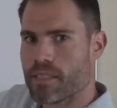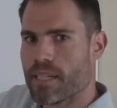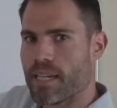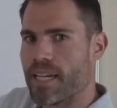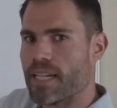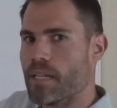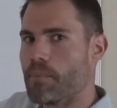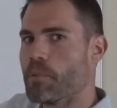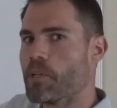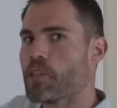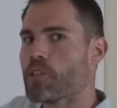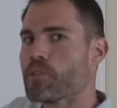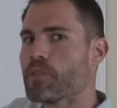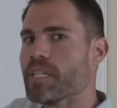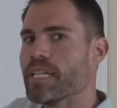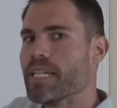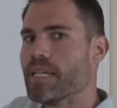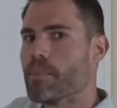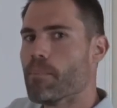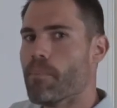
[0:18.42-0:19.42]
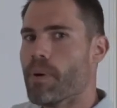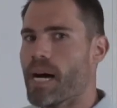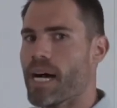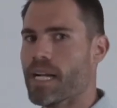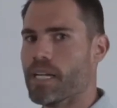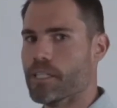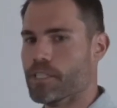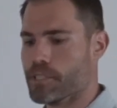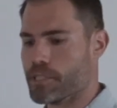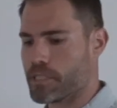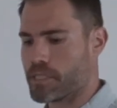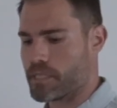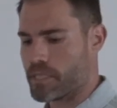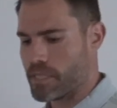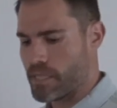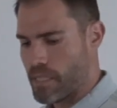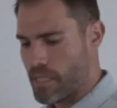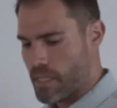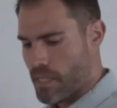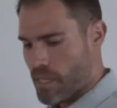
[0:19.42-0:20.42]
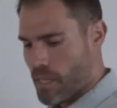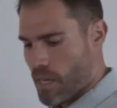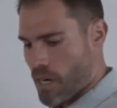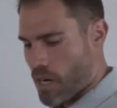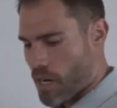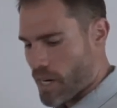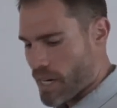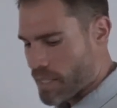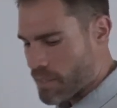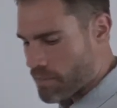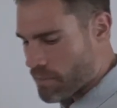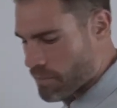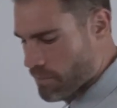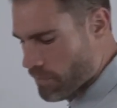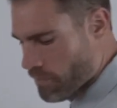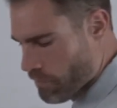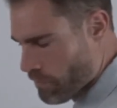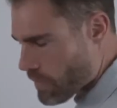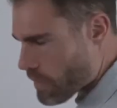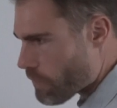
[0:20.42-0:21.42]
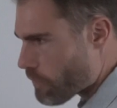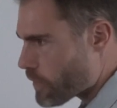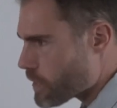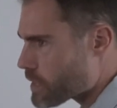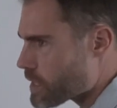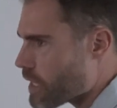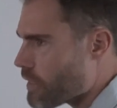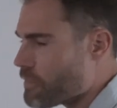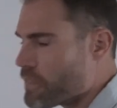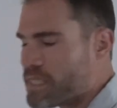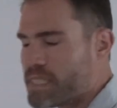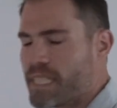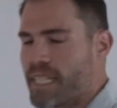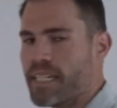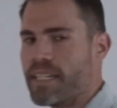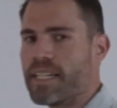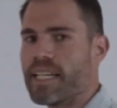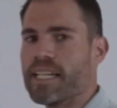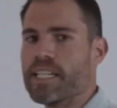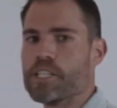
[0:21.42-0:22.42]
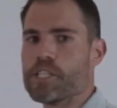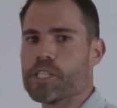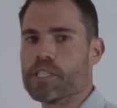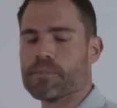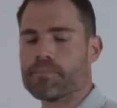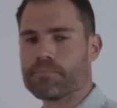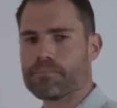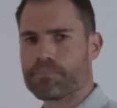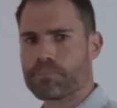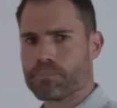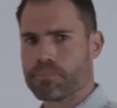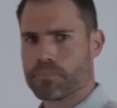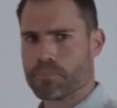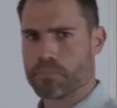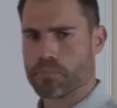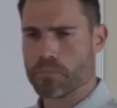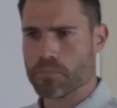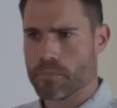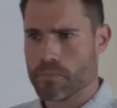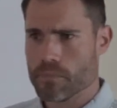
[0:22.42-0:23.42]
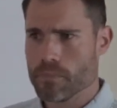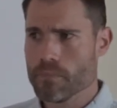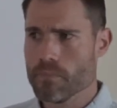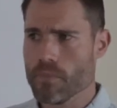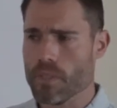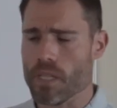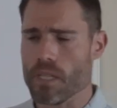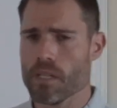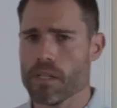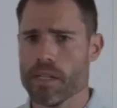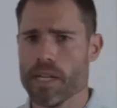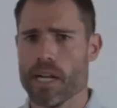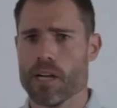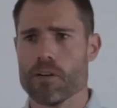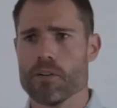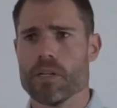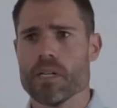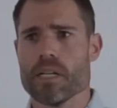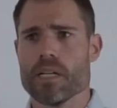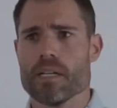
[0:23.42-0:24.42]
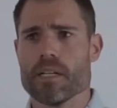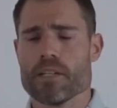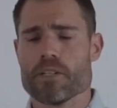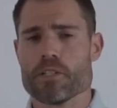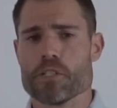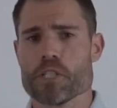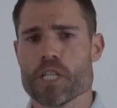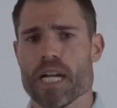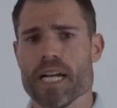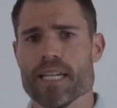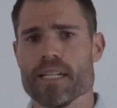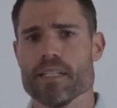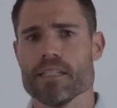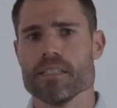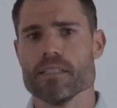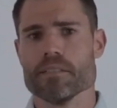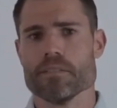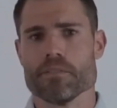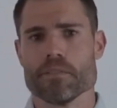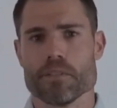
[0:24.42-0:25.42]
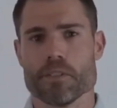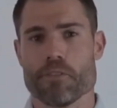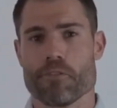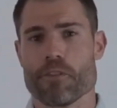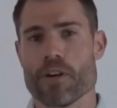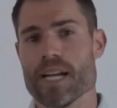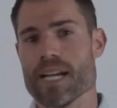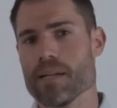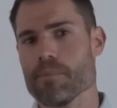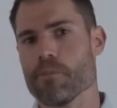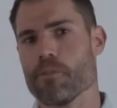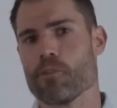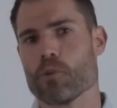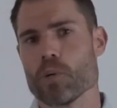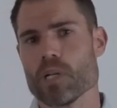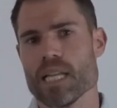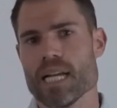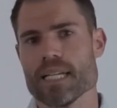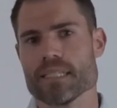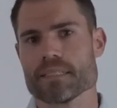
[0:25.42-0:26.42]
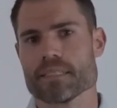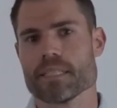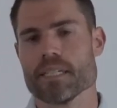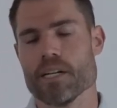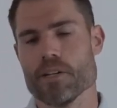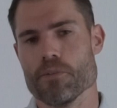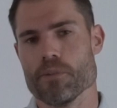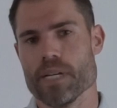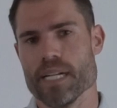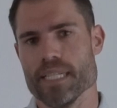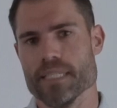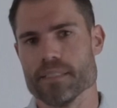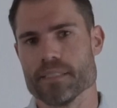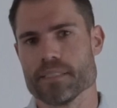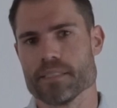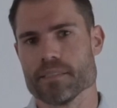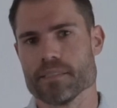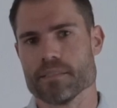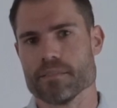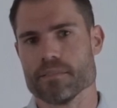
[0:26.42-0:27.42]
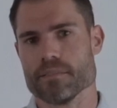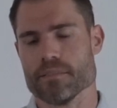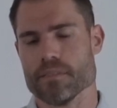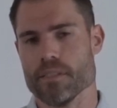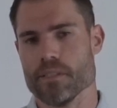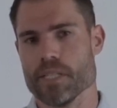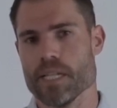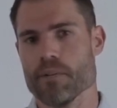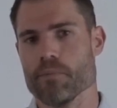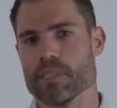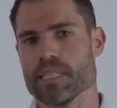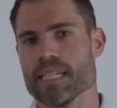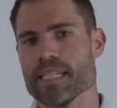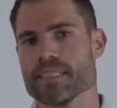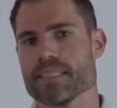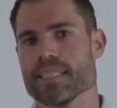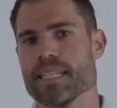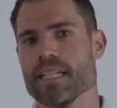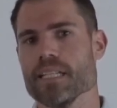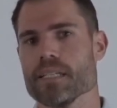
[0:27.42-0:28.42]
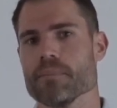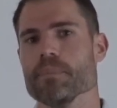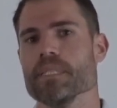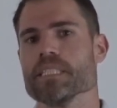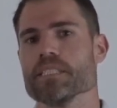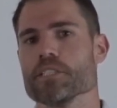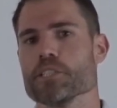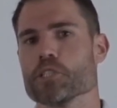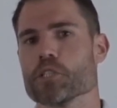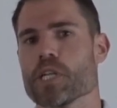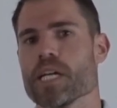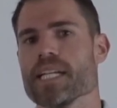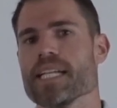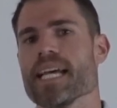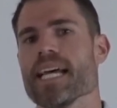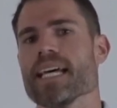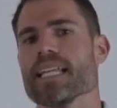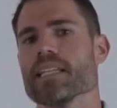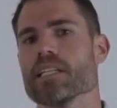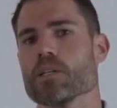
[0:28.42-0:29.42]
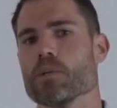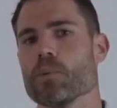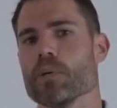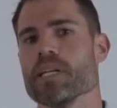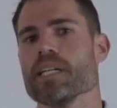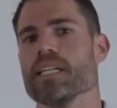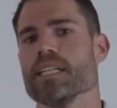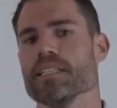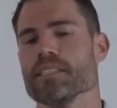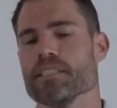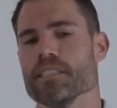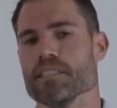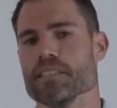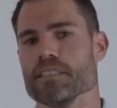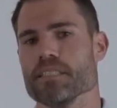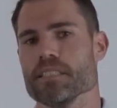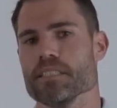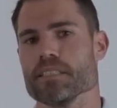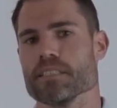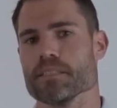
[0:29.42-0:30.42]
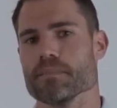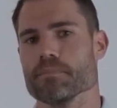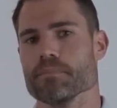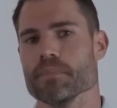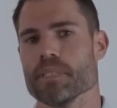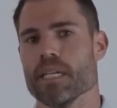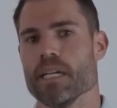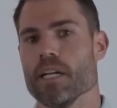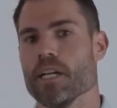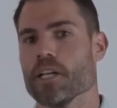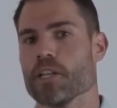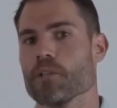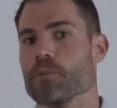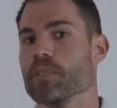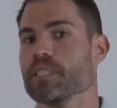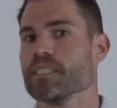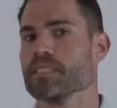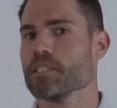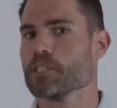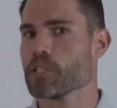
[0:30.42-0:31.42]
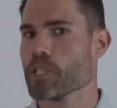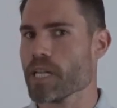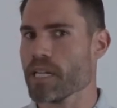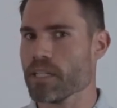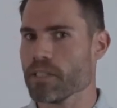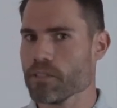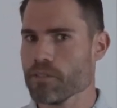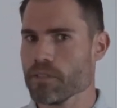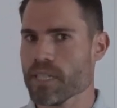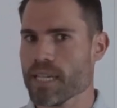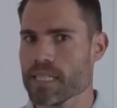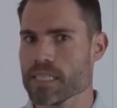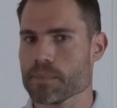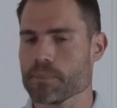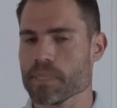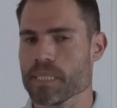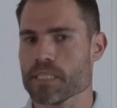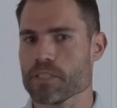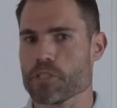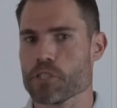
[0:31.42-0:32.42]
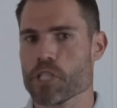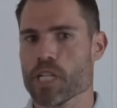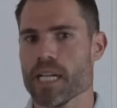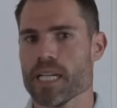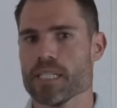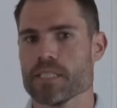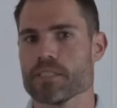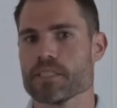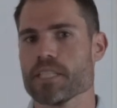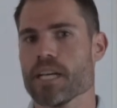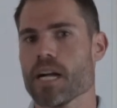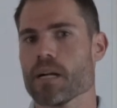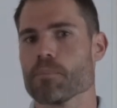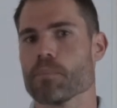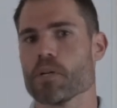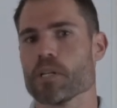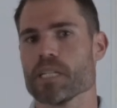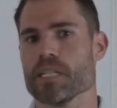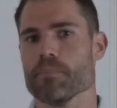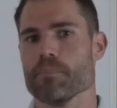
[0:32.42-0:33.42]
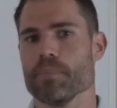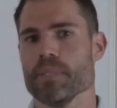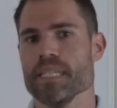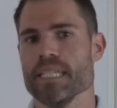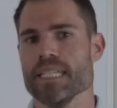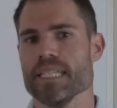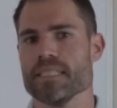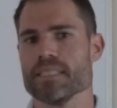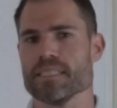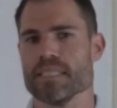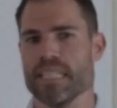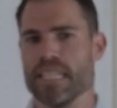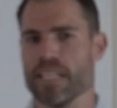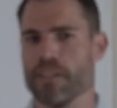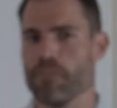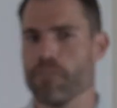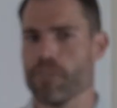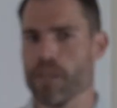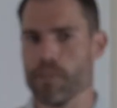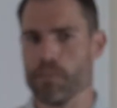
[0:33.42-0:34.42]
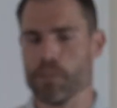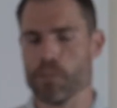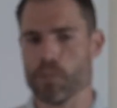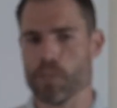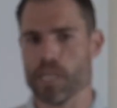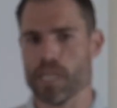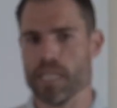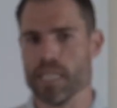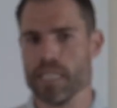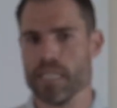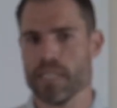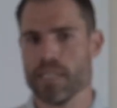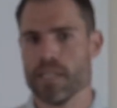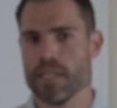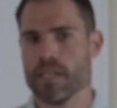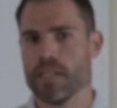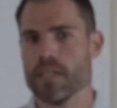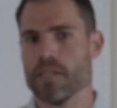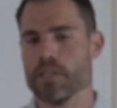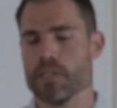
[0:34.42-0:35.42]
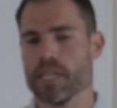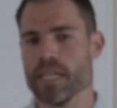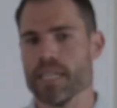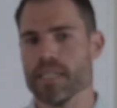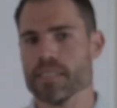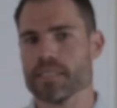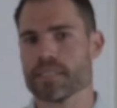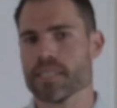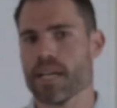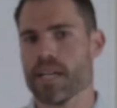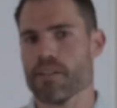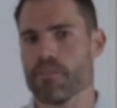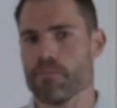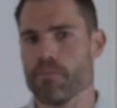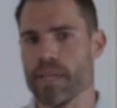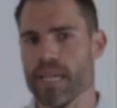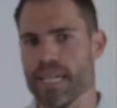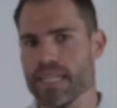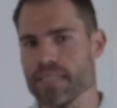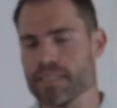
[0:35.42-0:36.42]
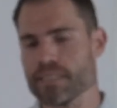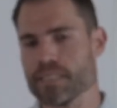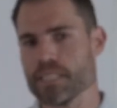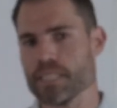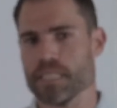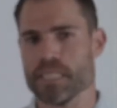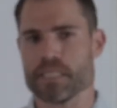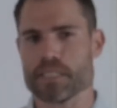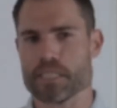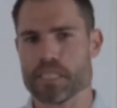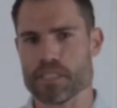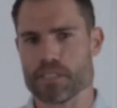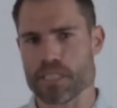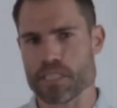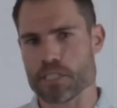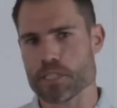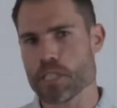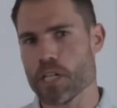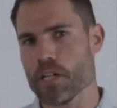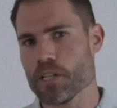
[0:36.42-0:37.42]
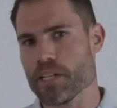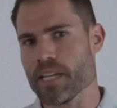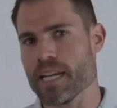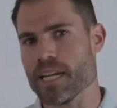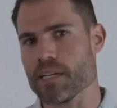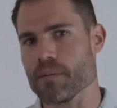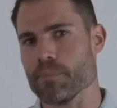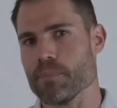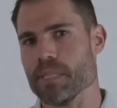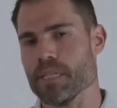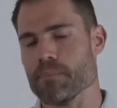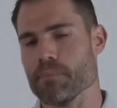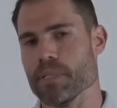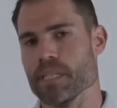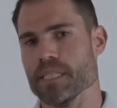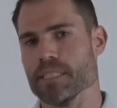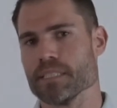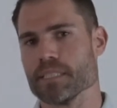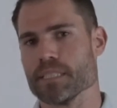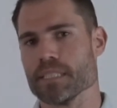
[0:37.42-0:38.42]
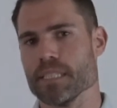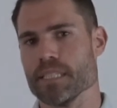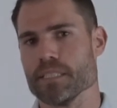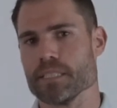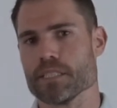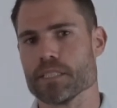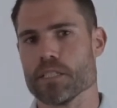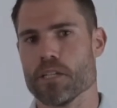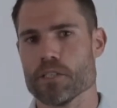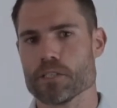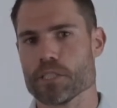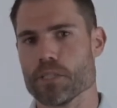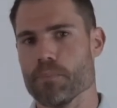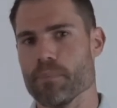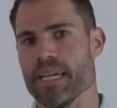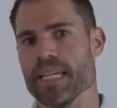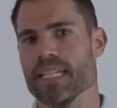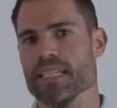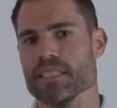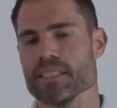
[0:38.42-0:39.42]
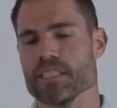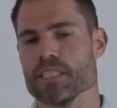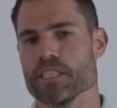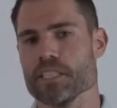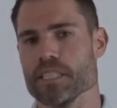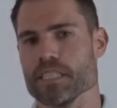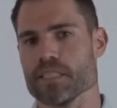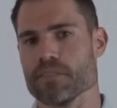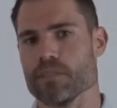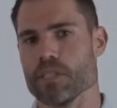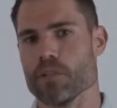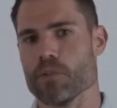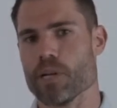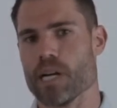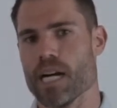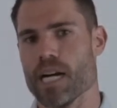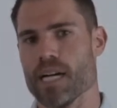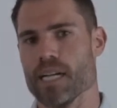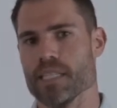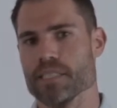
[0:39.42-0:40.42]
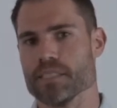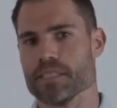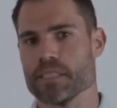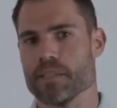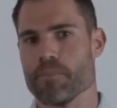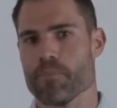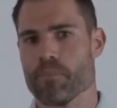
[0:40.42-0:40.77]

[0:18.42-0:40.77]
And number 3, buyers. All right, first off, let's get into Asia. Now, China, the Friday before last, cut rates. Okay, what that's telling me is they're trying to add liquidity to the system. The reason they're trying to do that is because China's stock market peaked in February. Okay, it's kind of made it's consolidated a bit, but it's also making a series of lower highs.